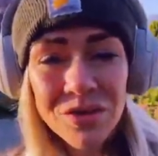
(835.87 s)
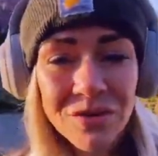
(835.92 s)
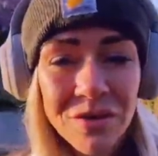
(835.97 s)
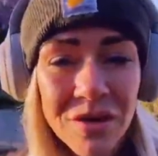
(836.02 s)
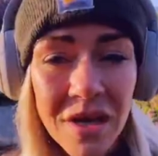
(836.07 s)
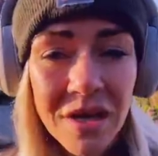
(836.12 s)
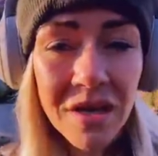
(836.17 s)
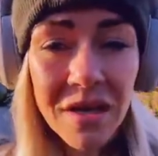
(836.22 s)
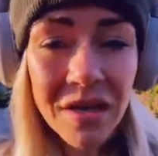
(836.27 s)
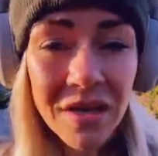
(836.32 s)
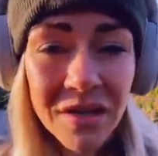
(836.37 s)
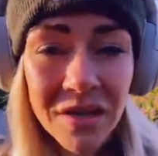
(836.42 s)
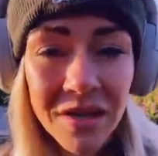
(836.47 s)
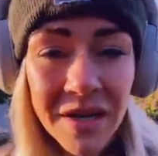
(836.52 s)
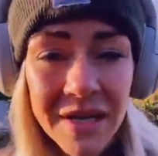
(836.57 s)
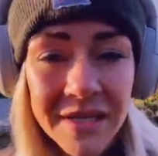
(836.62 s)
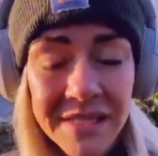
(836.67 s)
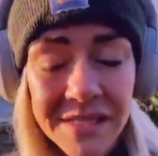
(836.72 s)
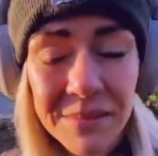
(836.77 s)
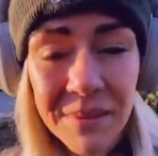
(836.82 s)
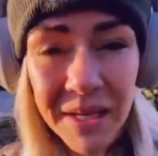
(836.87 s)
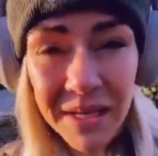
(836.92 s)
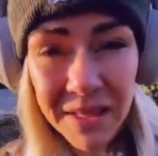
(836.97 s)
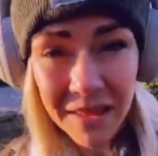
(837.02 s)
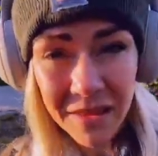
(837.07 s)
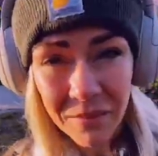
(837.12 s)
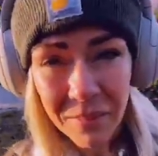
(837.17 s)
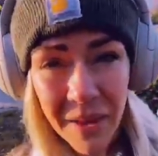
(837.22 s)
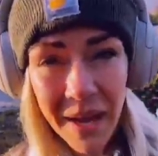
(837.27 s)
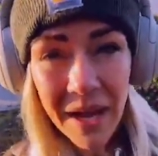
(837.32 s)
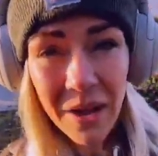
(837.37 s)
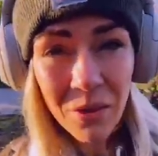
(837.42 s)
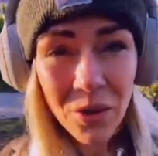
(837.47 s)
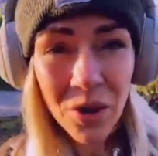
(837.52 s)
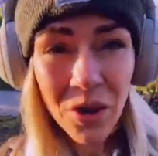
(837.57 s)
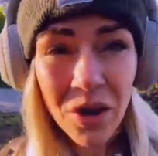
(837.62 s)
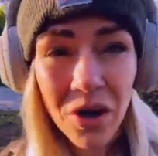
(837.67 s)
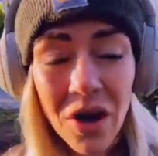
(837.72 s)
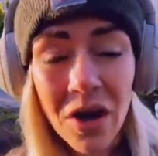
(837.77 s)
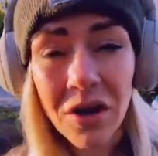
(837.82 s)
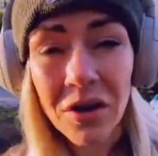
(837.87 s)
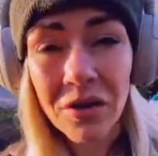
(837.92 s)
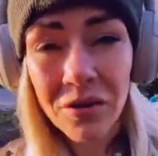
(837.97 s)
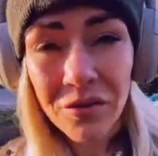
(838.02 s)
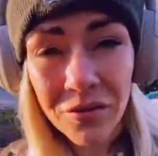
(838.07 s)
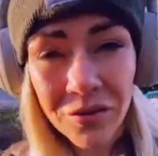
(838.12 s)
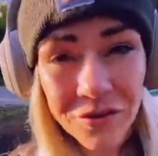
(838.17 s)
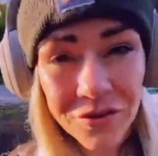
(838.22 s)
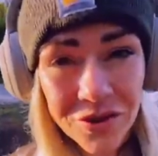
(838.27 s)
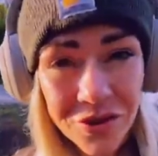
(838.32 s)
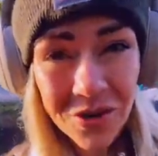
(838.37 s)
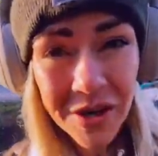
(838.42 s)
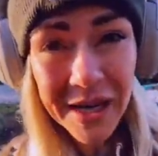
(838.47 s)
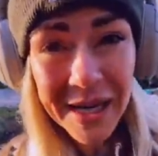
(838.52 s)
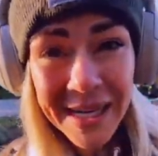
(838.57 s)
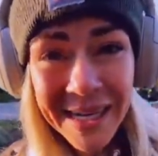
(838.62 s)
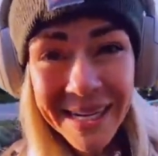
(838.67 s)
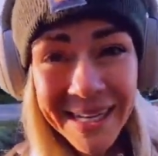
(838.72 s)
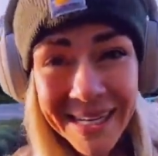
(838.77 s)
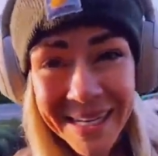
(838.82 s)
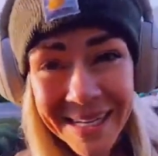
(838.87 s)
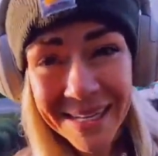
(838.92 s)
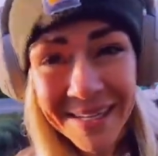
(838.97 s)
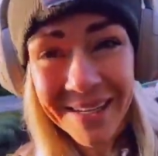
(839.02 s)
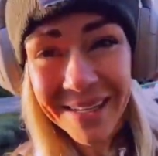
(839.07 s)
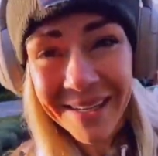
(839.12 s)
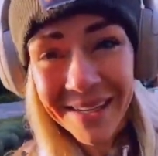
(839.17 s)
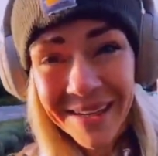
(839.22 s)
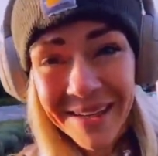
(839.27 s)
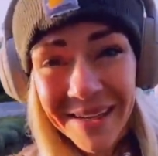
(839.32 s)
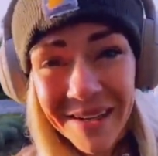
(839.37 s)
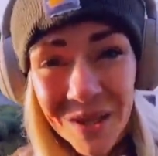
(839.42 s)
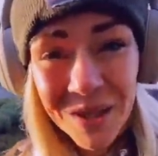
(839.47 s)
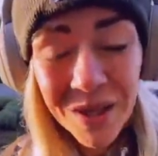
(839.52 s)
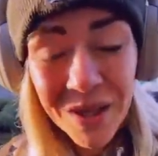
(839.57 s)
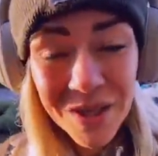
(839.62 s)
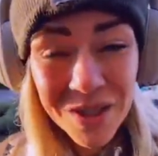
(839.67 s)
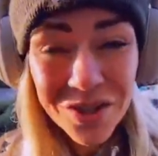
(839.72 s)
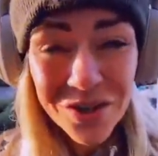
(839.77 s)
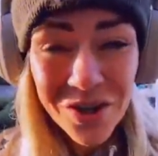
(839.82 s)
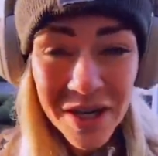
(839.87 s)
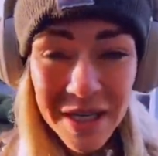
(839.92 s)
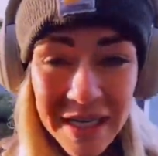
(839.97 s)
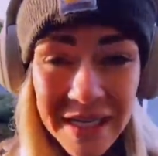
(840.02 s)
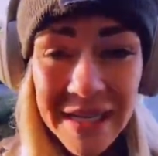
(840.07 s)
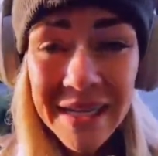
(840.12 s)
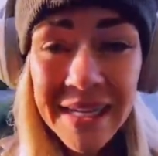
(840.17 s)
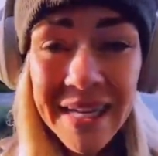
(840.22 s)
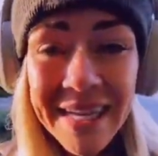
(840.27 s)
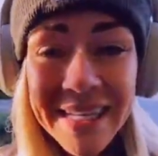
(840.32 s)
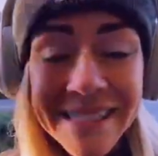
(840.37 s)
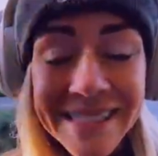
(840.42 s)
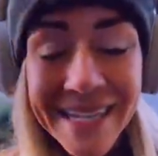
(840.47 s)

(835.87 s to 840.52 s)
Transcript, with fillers: Do not underestimate the power of training and training